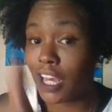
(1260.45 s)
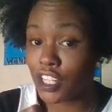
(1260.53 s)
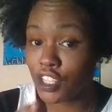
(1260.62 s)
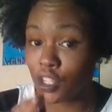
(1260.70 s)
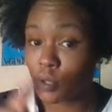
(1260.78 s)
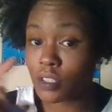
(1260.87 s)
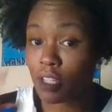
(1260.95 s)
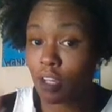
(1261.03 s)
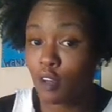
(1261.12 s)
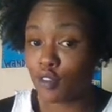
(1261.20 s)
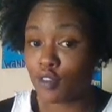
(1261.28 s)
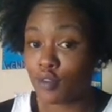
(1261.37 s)
of
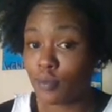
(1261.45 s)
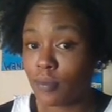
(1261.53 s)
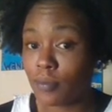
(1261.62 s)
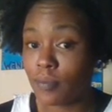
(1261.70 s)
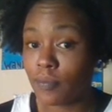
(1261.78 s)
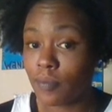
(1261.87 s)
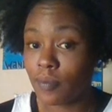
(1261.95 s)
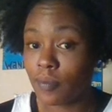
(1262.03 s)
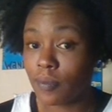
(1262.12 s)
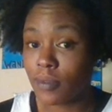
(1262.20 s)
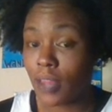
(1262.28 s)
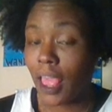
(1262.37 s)
yourself
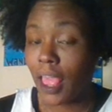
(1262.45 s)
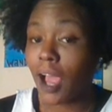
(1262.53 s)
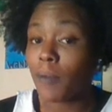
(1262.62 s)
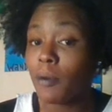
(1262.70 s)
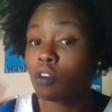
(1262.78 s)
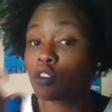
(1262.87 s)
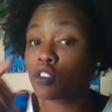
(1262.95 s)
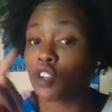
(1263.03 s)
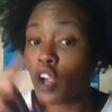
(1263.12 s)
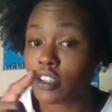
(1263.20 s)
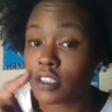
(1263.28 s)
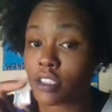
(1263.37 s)
about
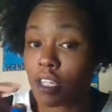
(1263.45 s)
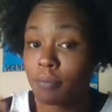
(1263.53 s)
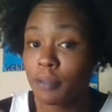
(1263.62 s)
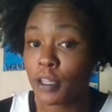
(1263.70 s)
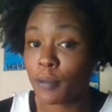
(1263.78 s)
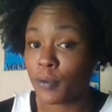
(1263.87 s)
dark-skinned people?